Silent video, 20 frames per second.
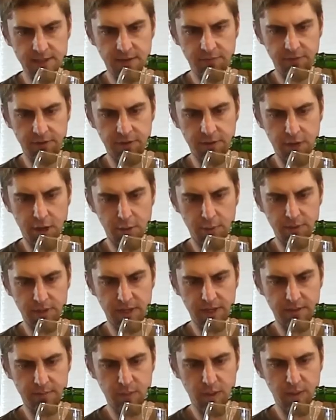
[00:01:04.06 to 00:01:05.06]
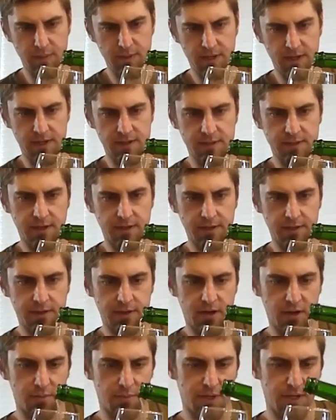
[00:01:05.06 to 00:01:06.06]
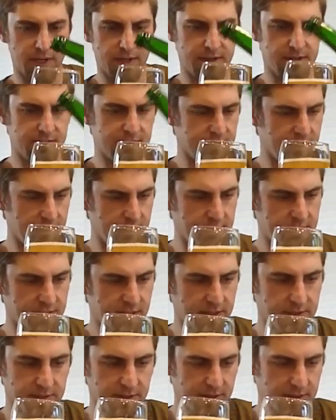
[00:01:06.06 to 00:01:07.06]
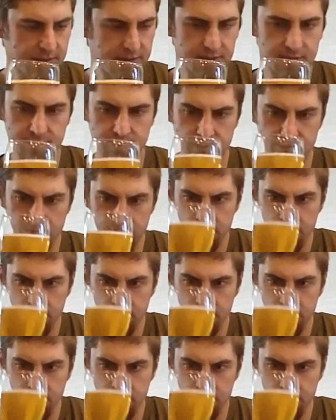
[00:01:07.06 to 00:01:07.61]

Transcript: it's definitely carbonated, maybe not as highly carbonated as other saisons.